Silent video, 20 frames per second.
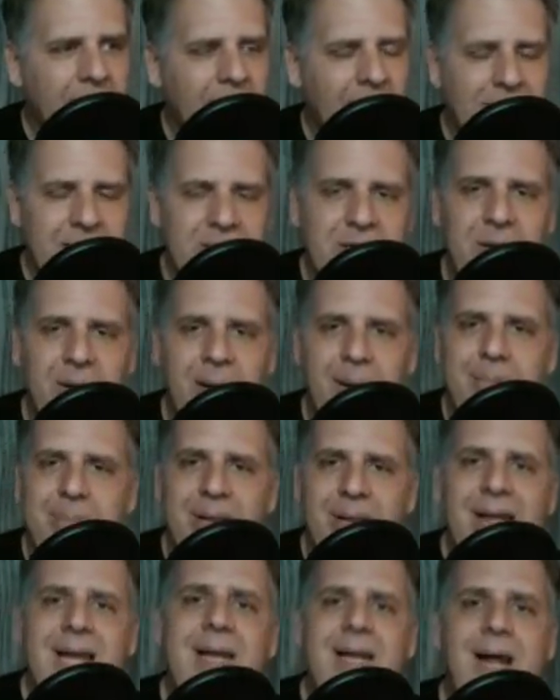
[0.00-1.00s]
I, I
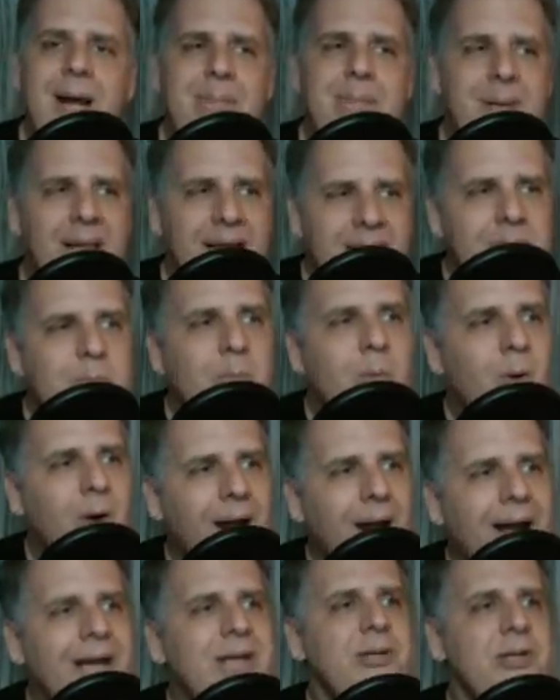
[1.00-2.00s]
played I played
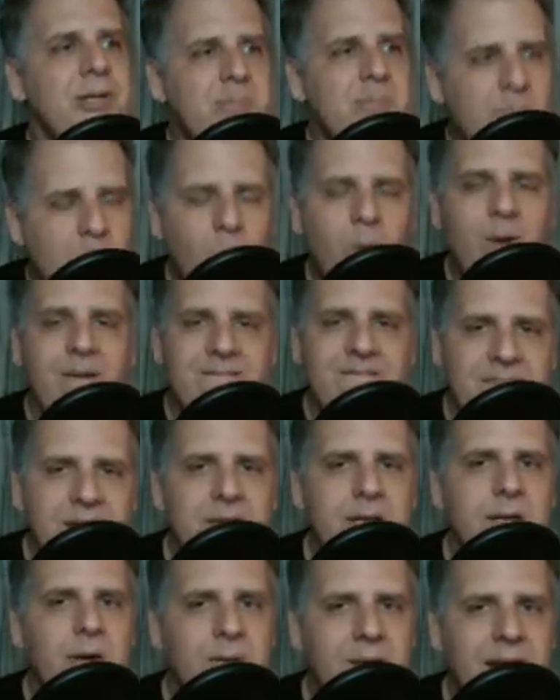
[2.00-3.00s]
more actually more
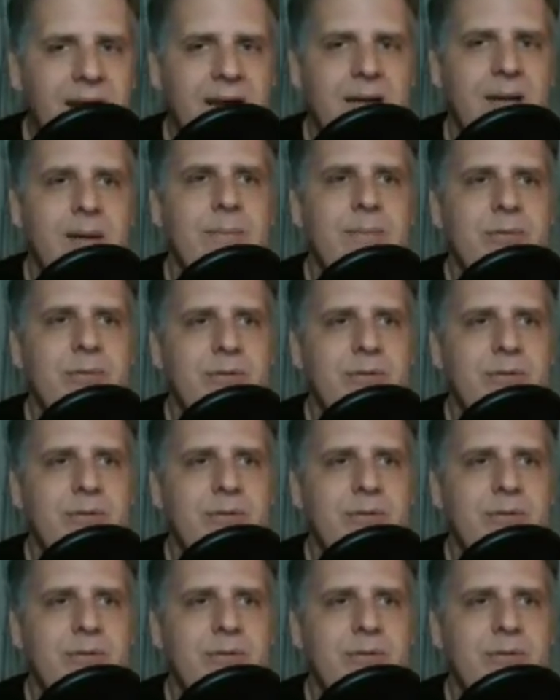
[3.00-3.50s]
video games